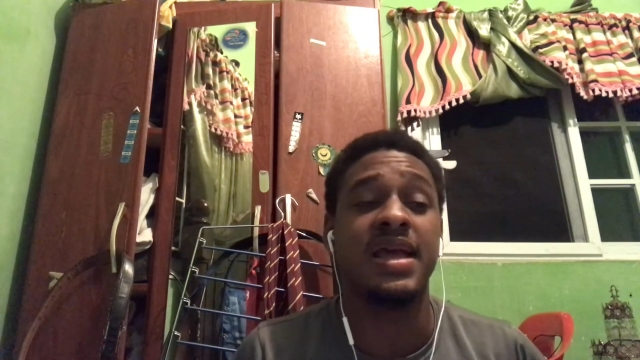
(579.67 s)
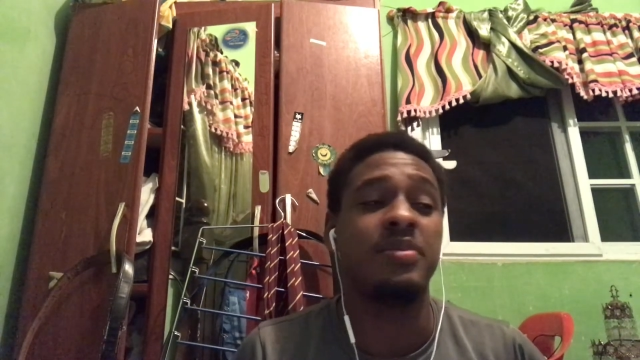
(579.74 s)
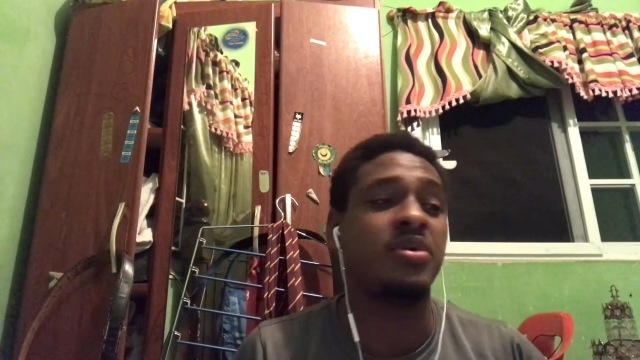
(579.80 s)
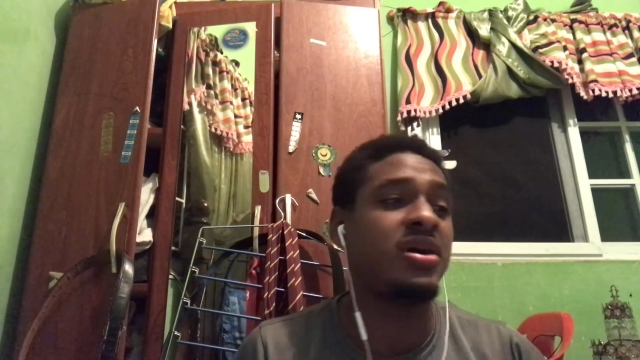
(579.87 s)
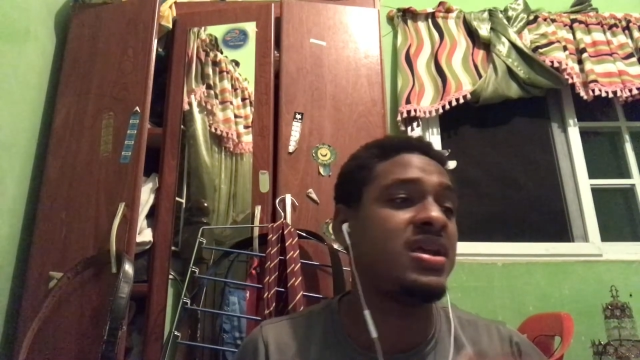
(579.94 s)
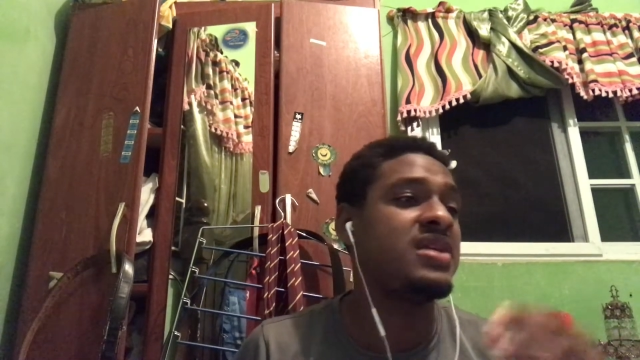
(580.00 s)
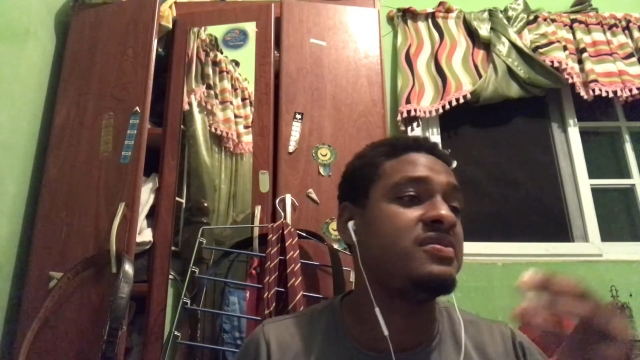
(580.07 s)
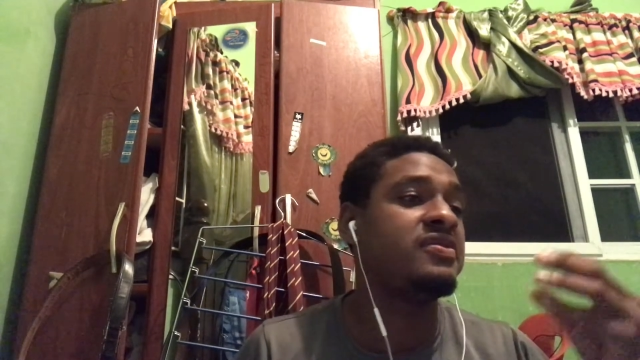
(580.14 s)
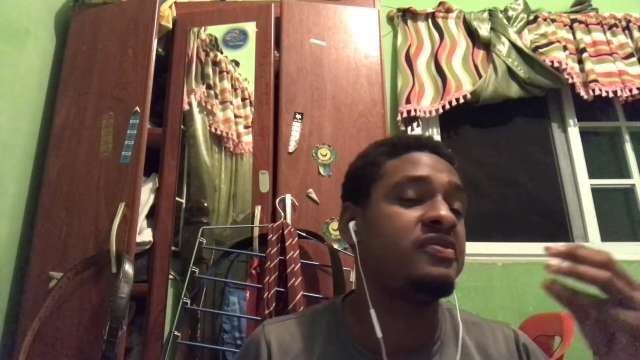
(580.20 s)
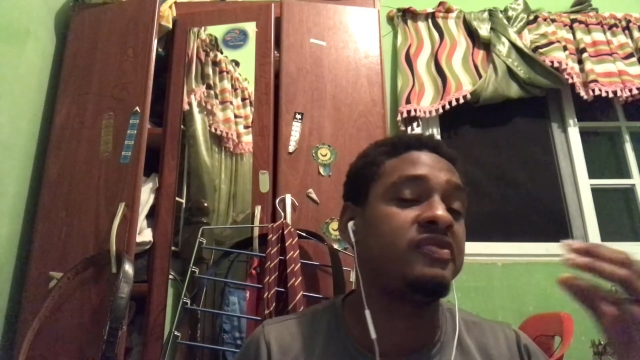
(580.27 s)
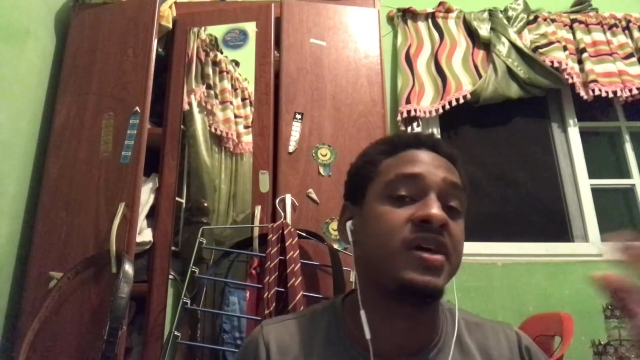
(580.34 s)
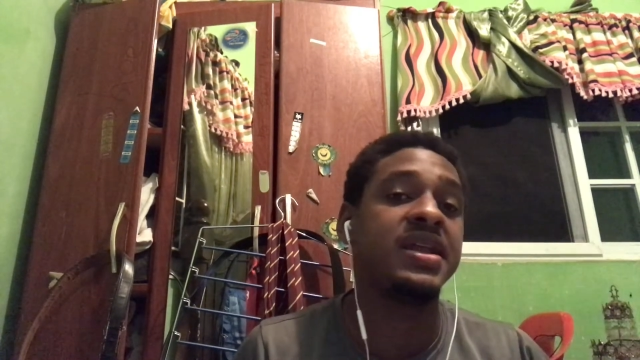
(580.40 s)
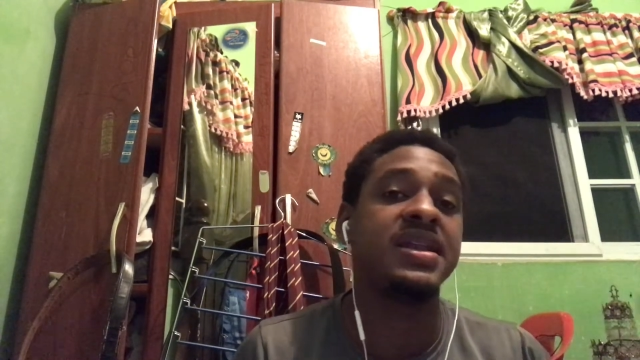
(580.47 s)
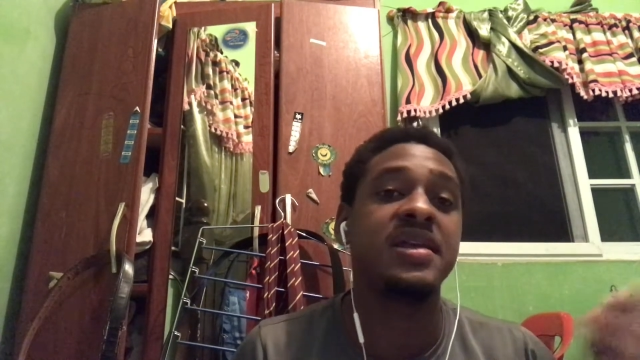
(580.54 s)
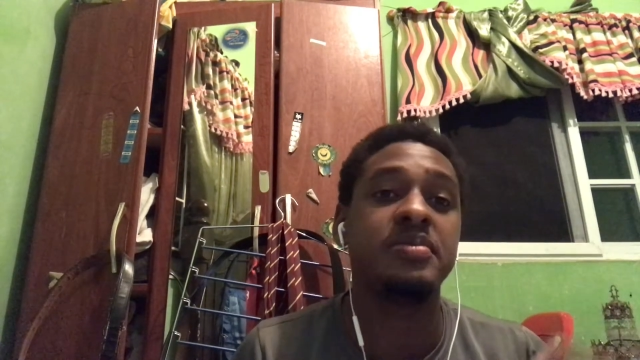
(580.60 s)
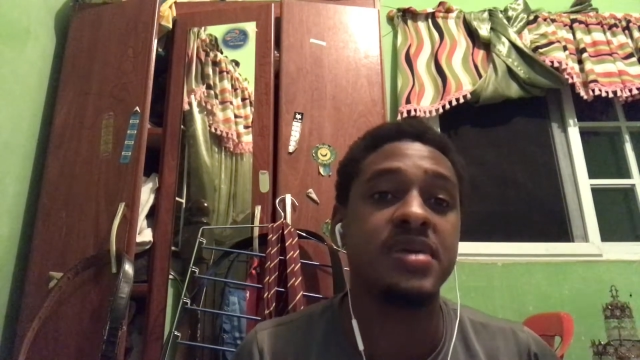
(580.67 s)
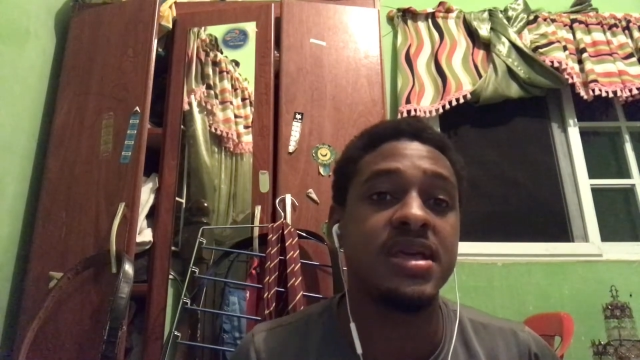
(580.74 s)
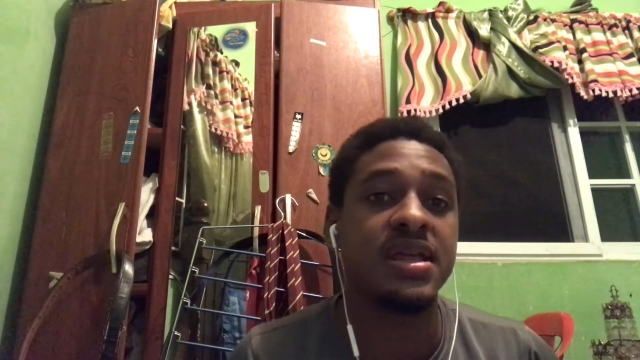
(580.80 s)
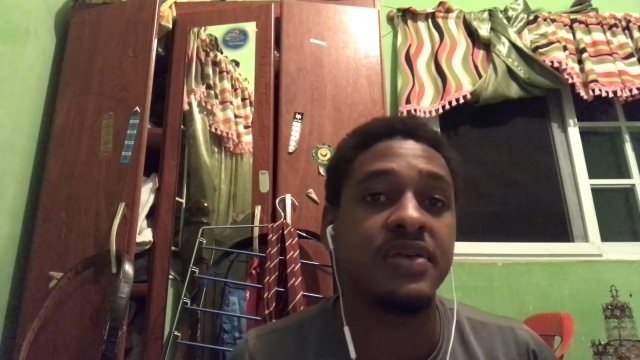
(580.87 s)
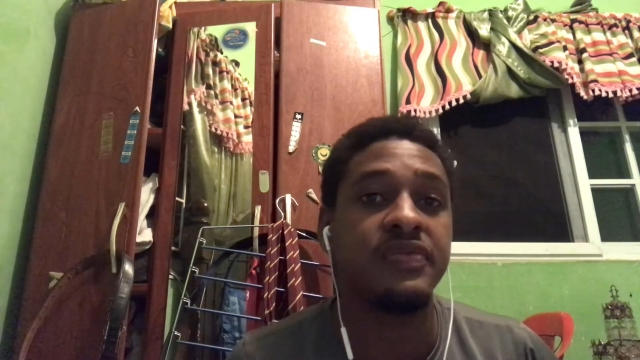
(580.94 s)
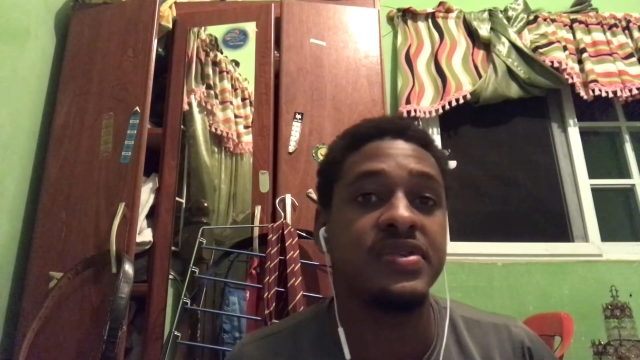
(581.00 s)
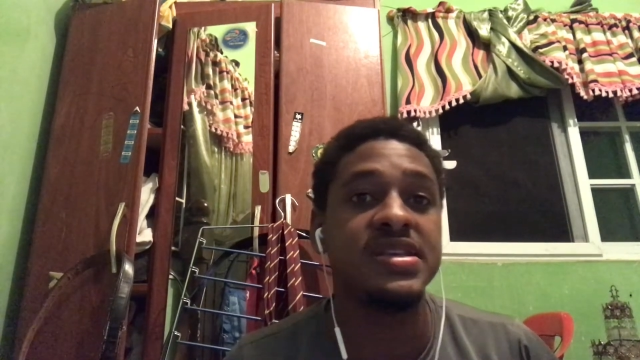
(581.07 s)
or even Van der Beek
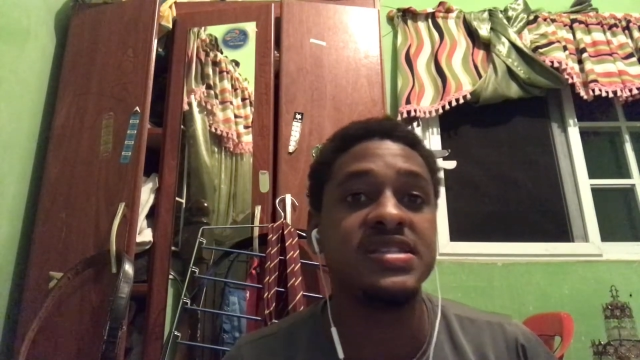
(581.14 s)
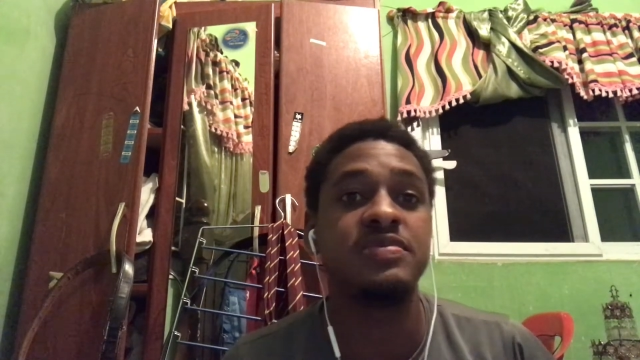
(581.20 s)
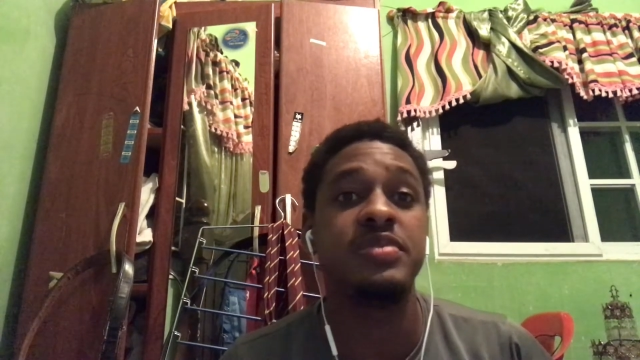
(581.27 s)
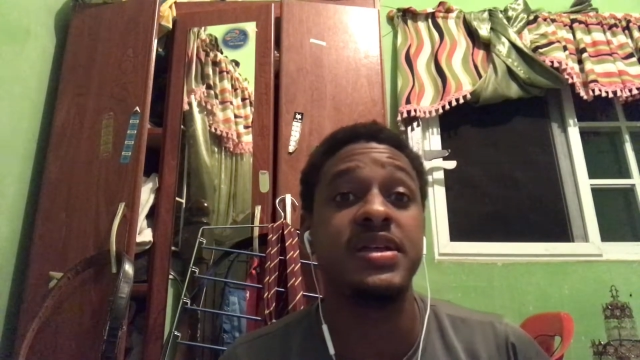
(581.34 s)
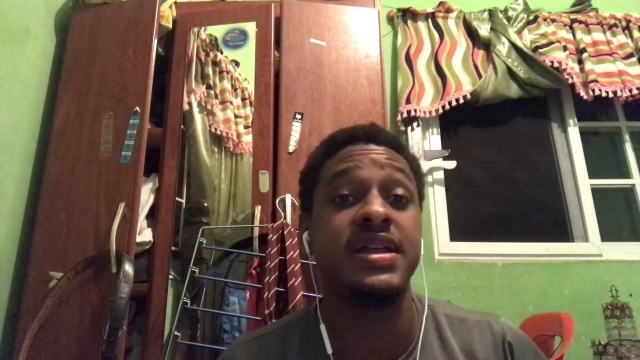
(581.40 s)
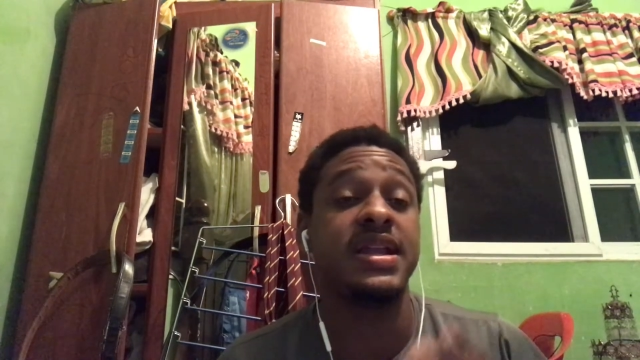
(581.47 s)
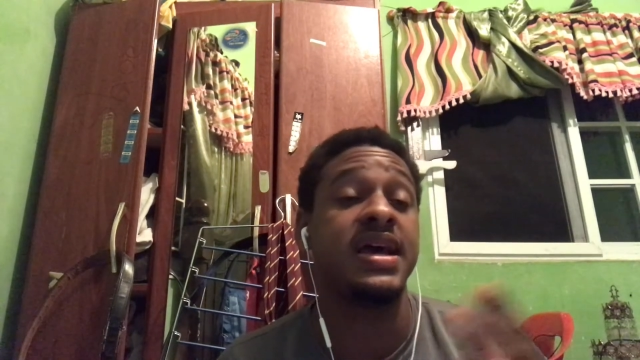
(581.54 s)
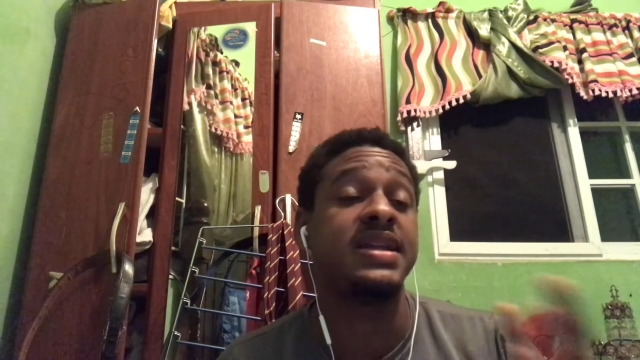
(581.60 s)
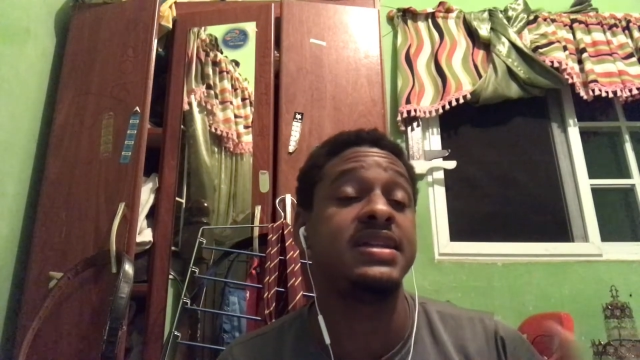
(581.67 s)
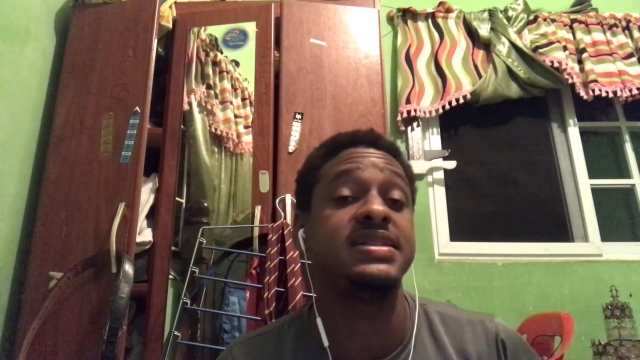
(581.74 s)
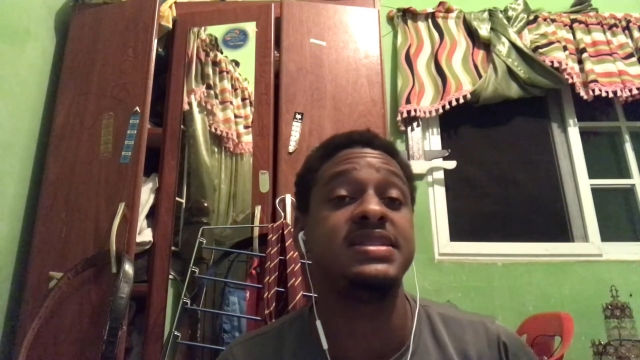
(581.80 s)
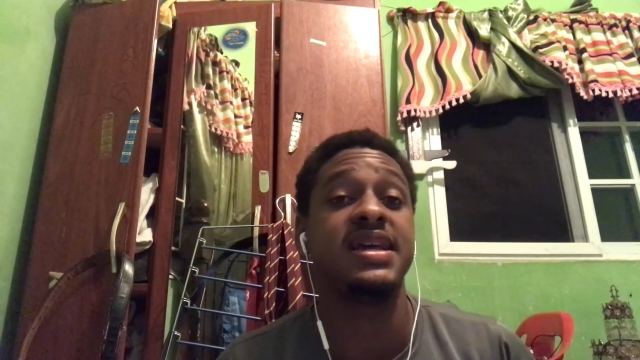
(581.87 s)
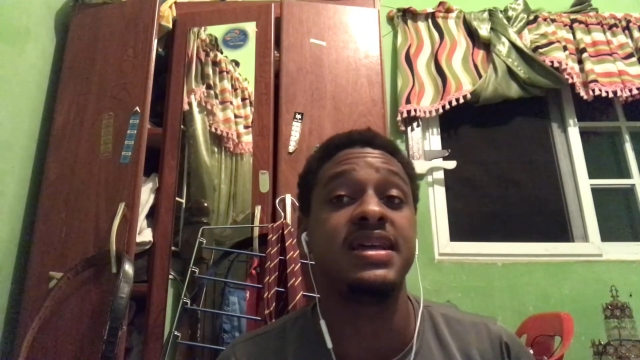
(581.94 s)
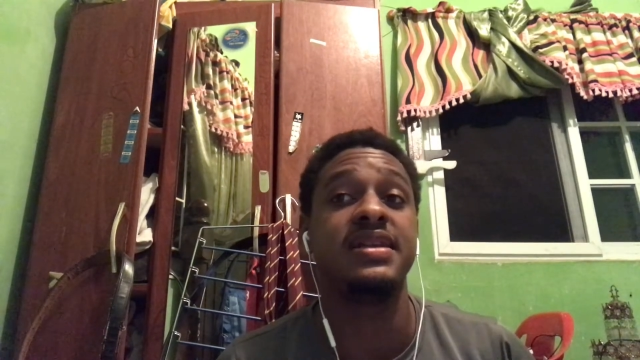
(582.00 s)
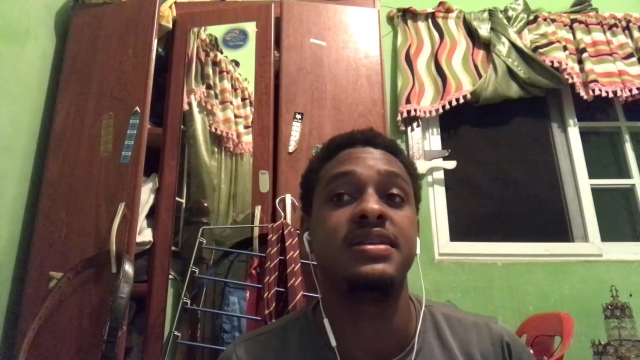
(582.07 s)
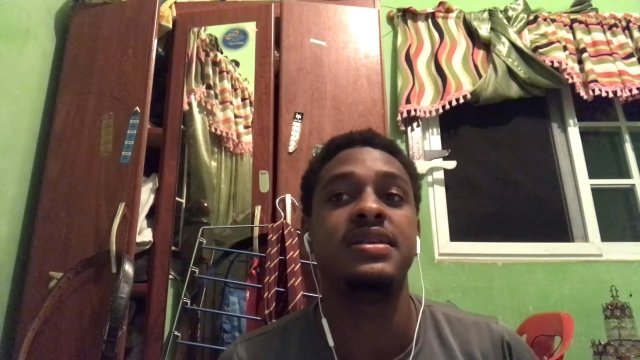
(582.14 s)
if he's playing at the 10,